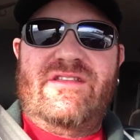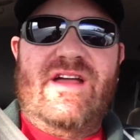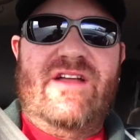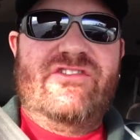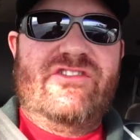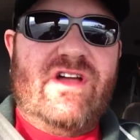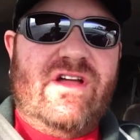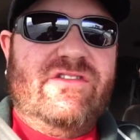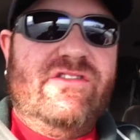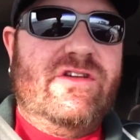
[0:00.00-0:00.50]
to
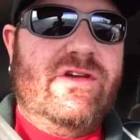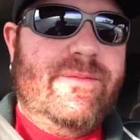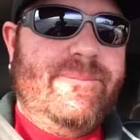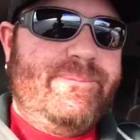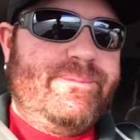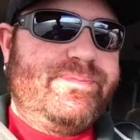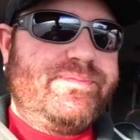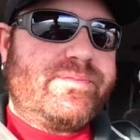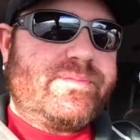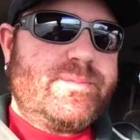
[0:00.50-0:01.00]
touch on too.
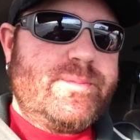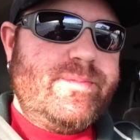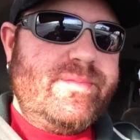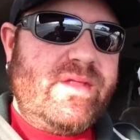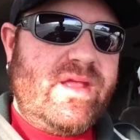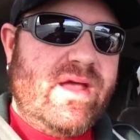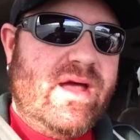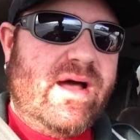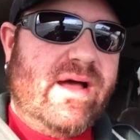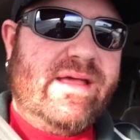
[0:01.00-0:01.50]

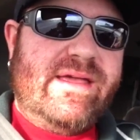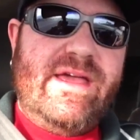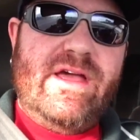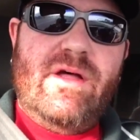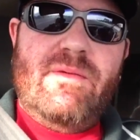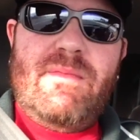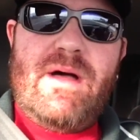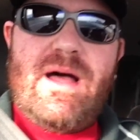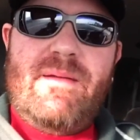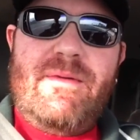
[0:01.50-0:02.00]

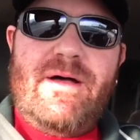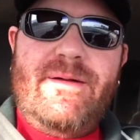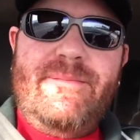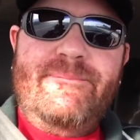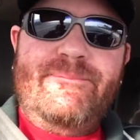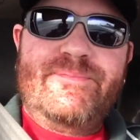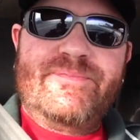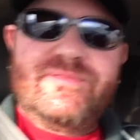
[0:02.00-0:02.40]
Gil Mama,